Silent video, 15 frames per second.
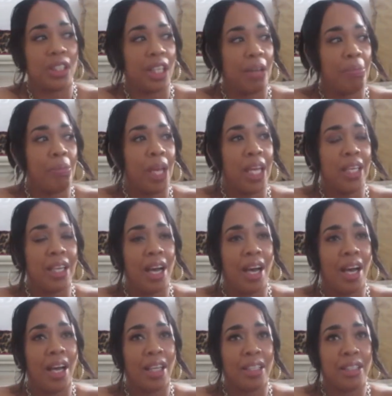they may
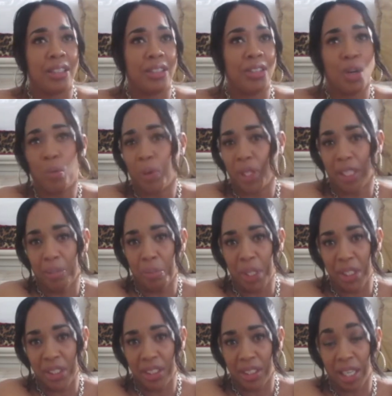not know where to get
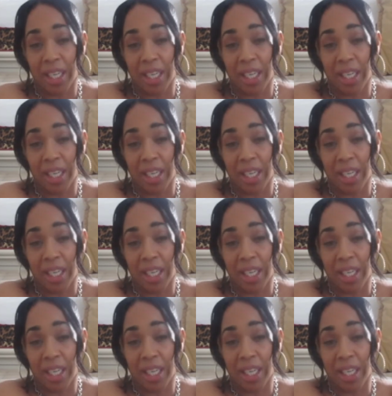pizza.